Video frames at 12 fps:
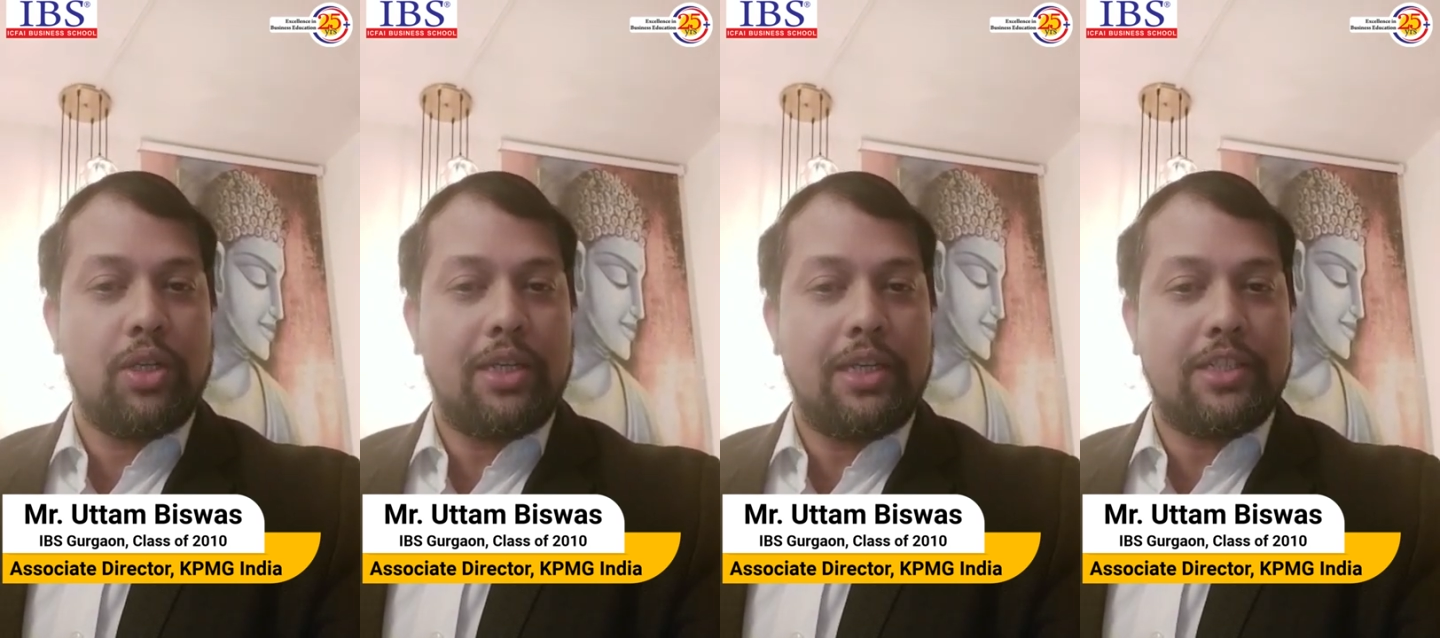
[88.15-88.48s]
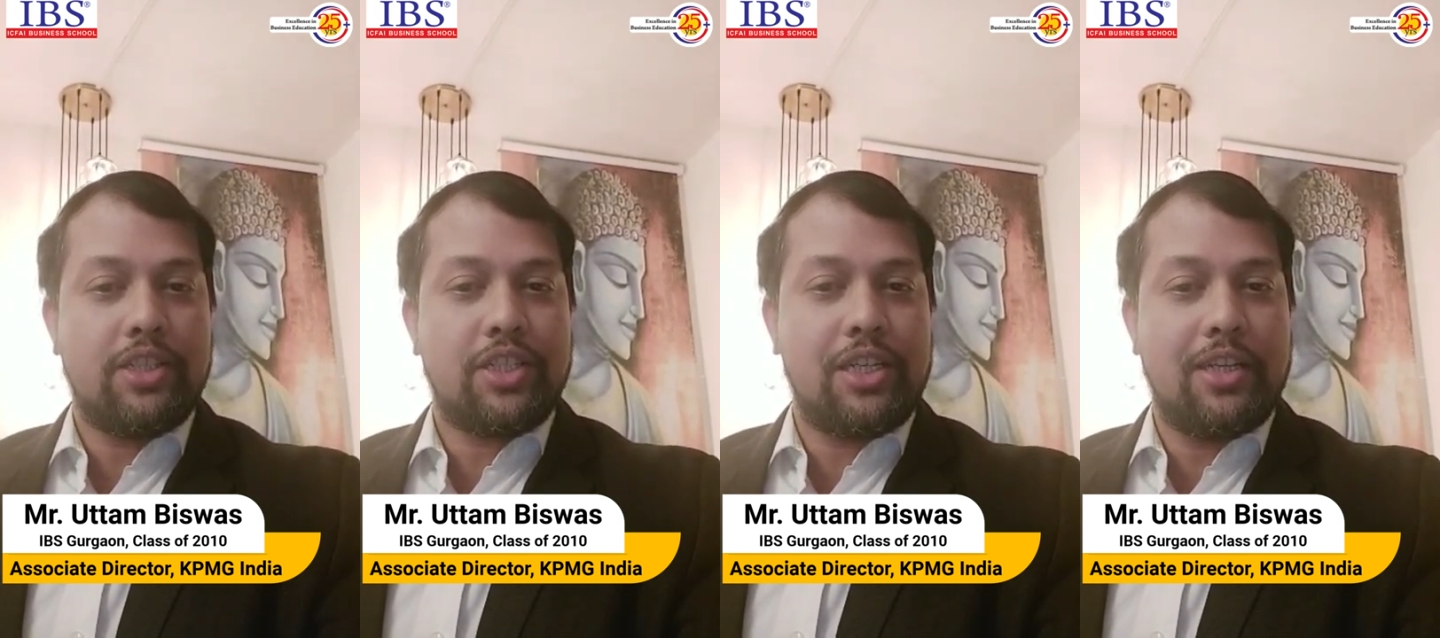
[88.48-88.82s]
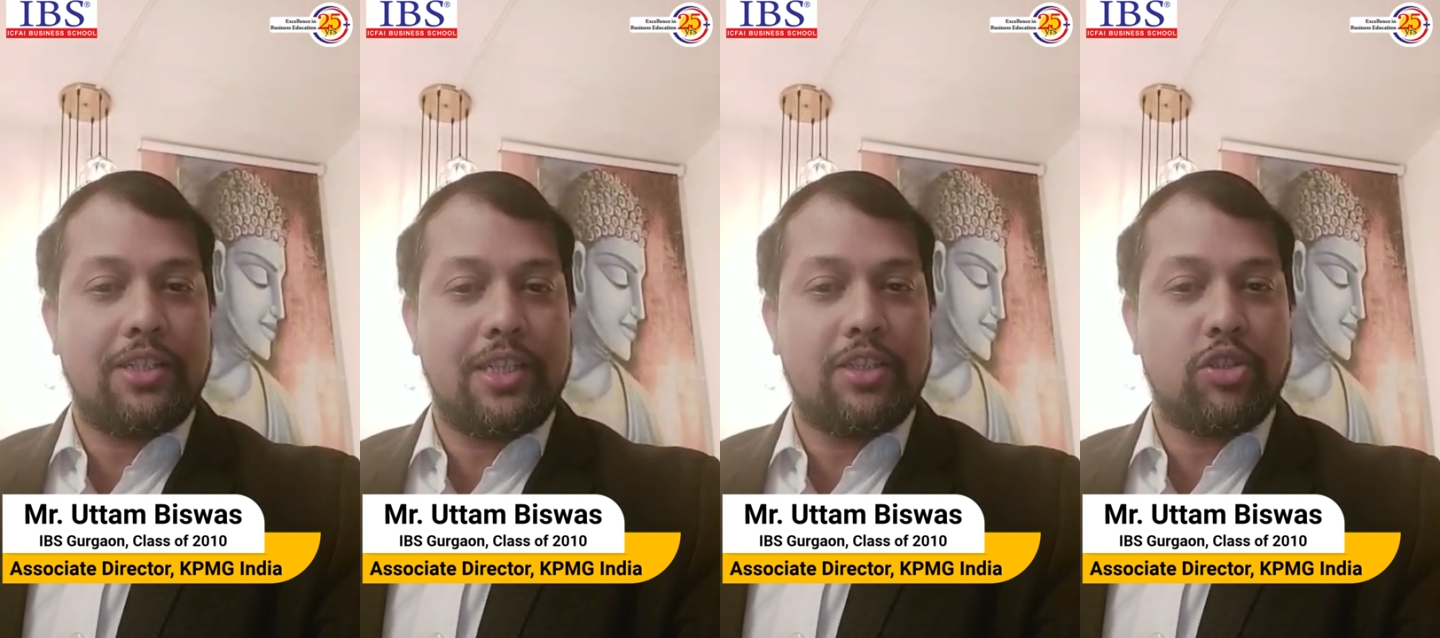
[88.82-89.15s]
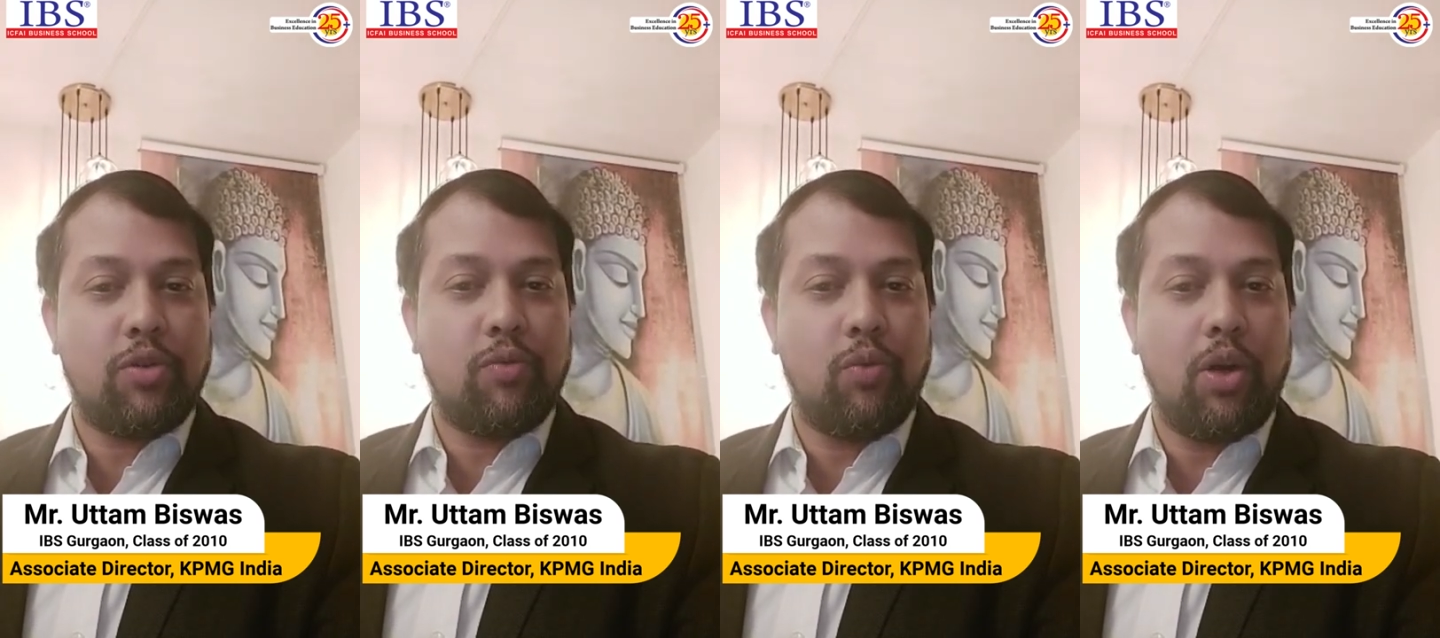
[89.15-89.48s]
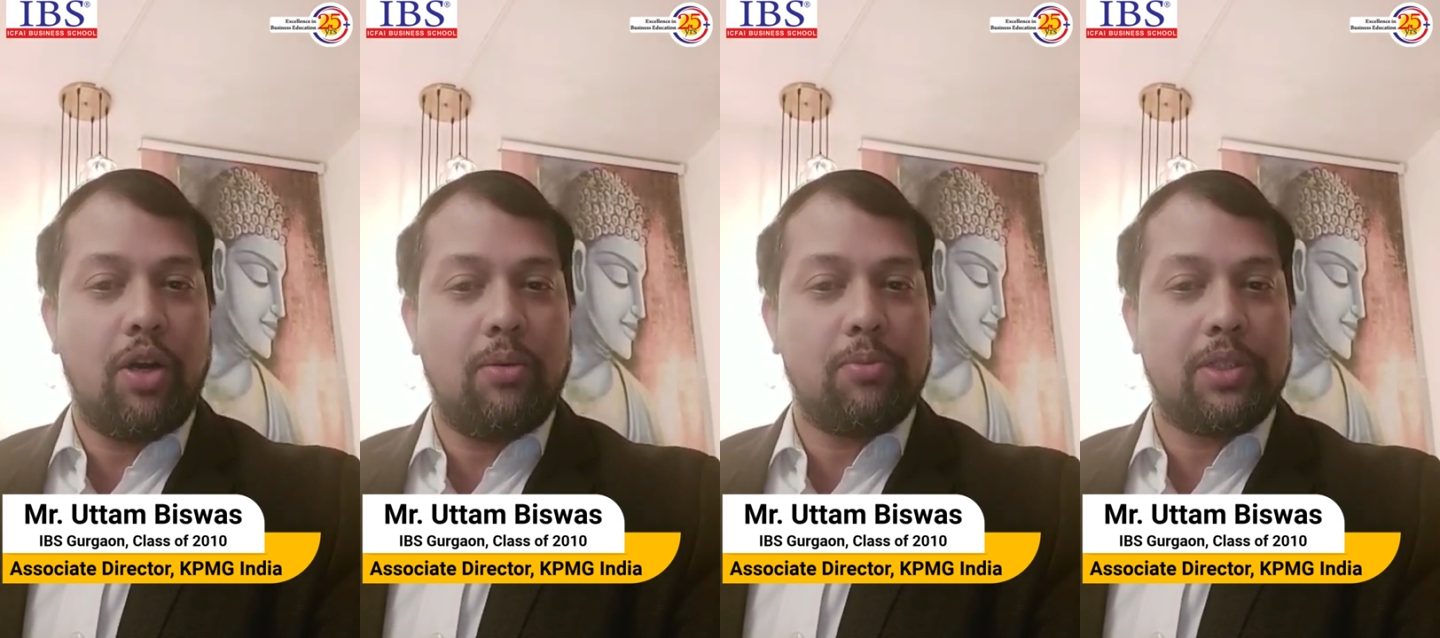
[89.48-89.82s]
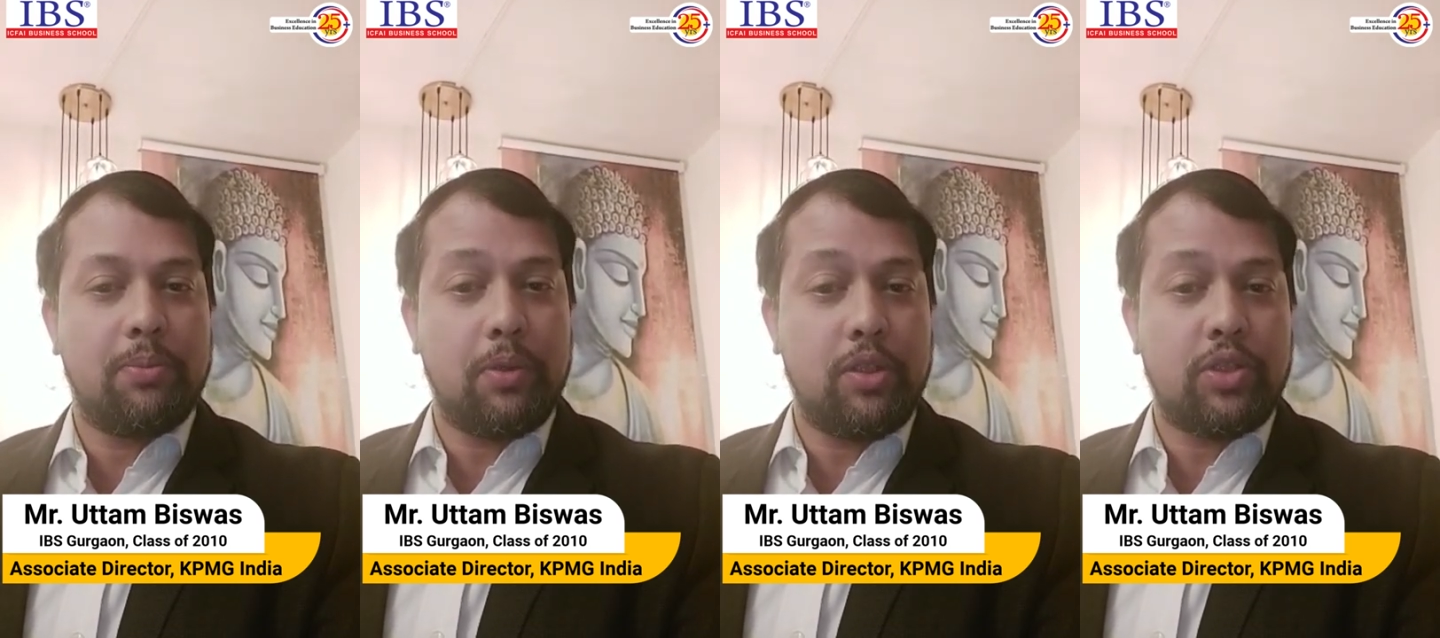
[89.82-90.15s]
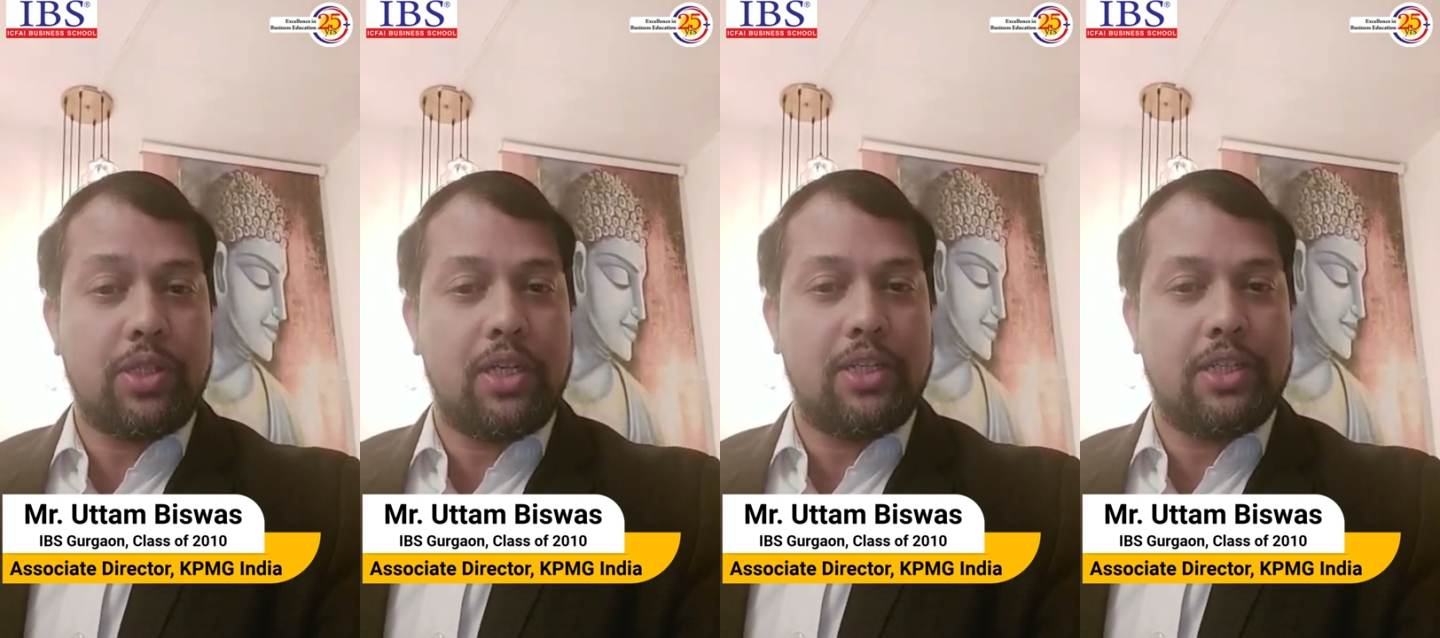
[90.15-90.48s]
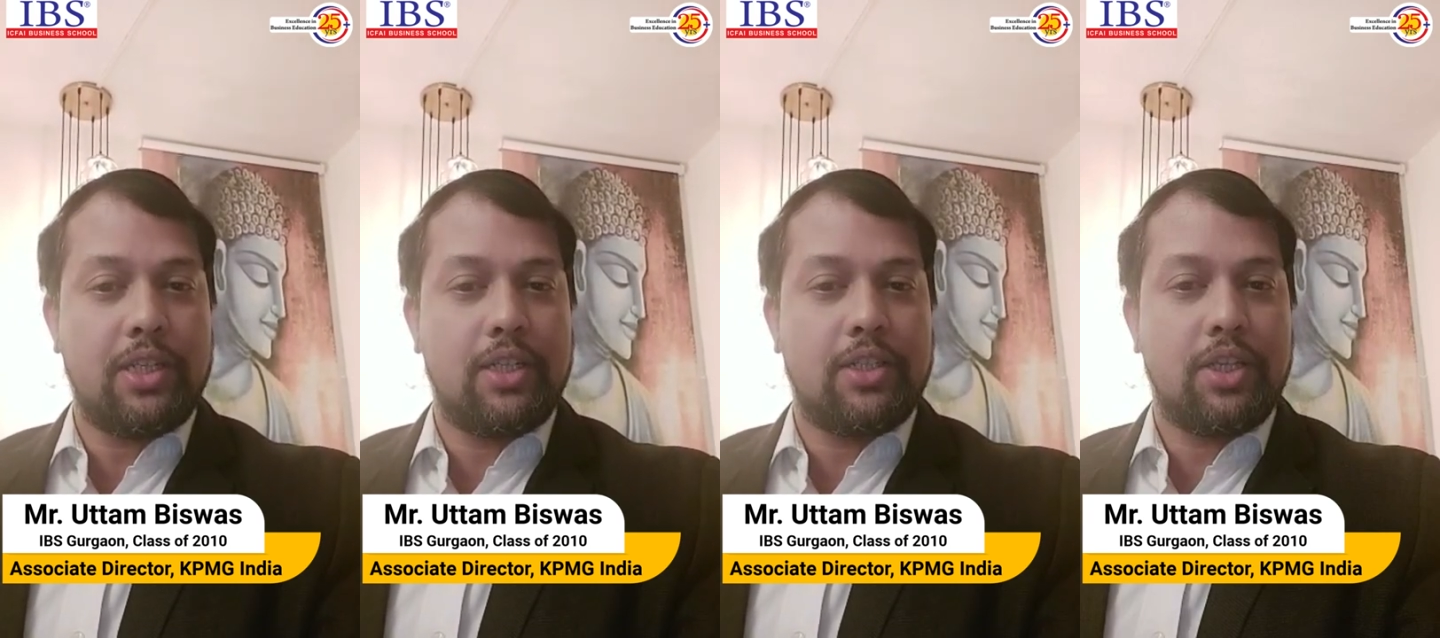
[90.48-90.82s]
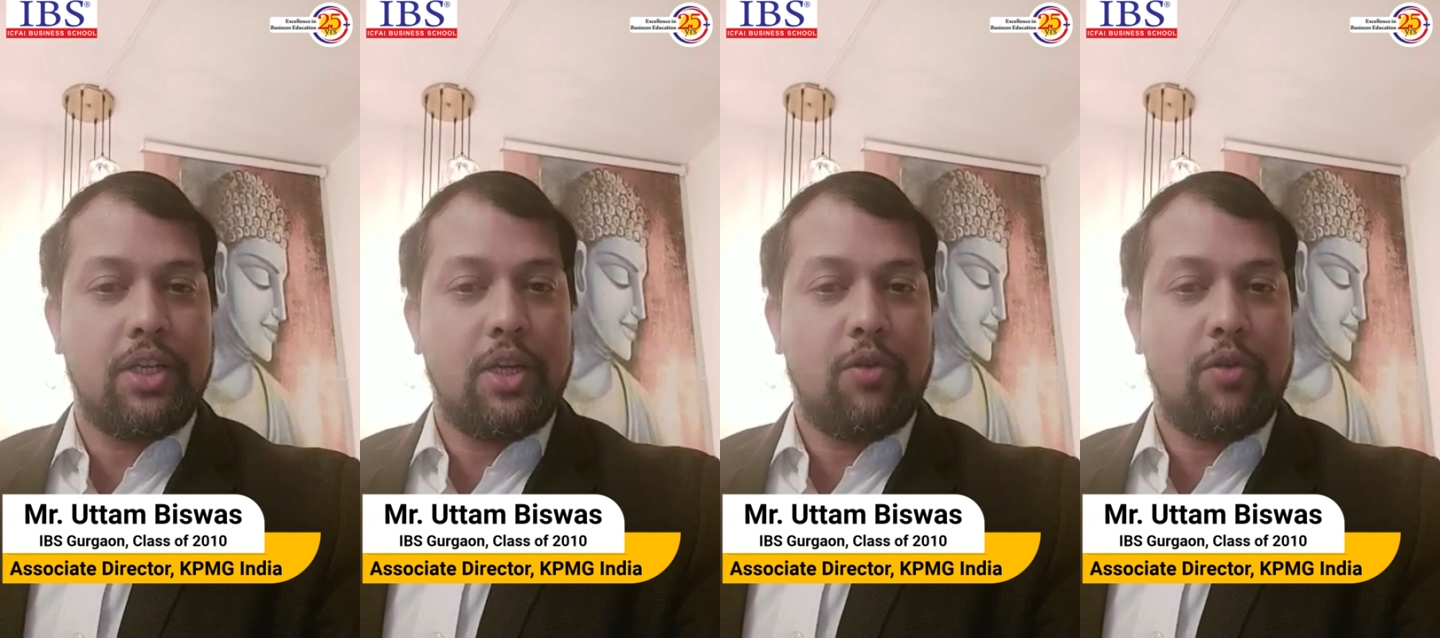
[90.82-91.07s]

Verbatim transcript: instill a sense of warmth the personal touch